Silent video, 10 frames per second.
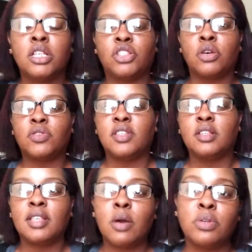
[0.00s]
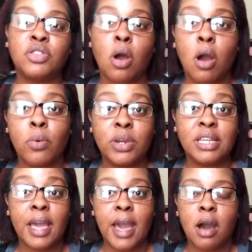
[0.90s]
So since I was
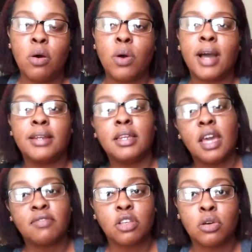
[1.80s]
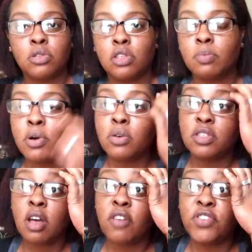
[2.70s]
already out, I did have to go to the
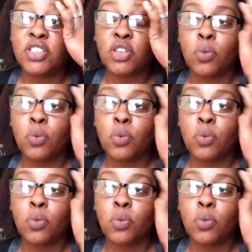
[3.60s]
post office.